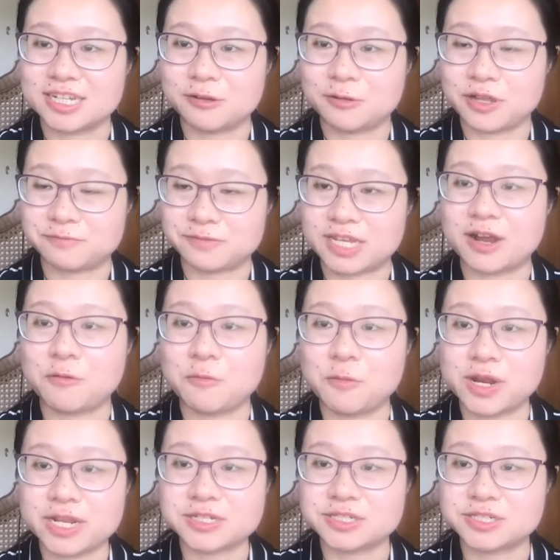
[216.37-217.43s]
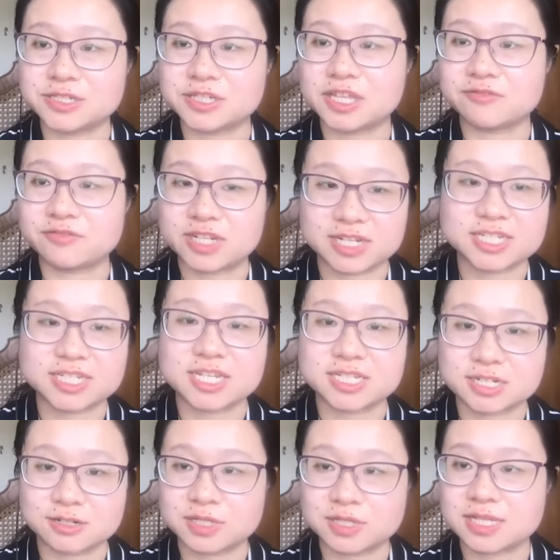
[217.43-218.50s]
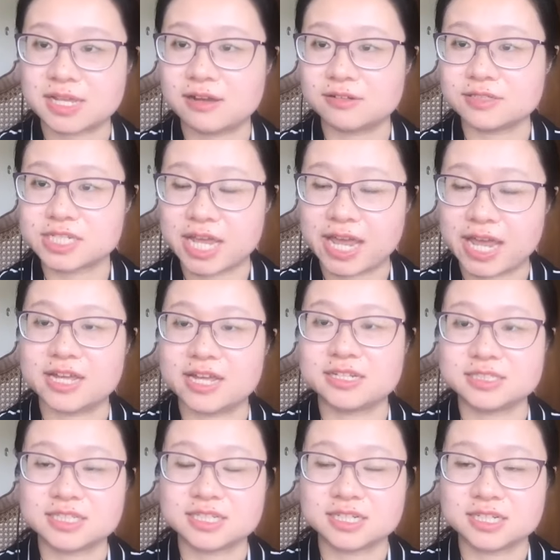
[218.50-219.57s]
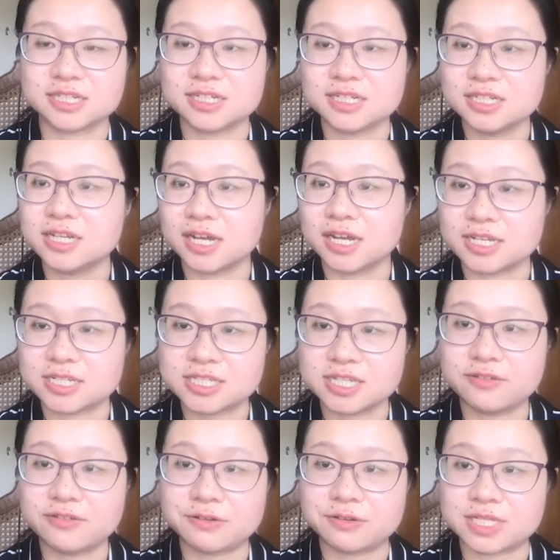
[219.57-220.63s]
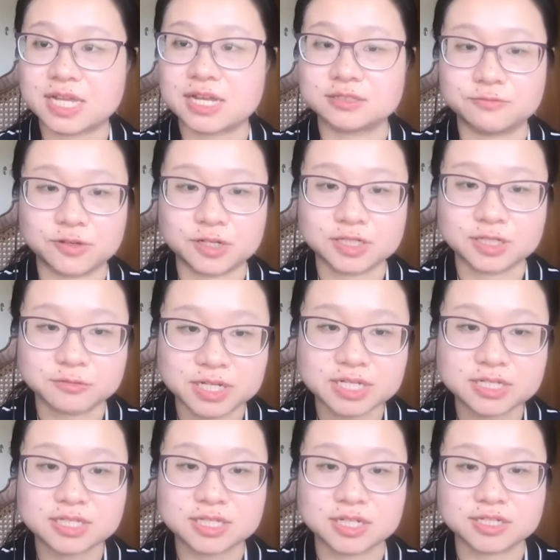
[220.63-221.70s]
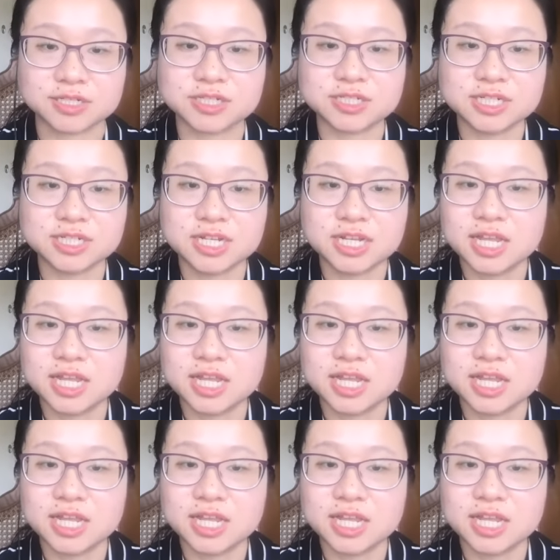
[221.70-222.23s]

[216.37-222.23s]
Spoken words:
if they are willing to give their test result and survey result for the research.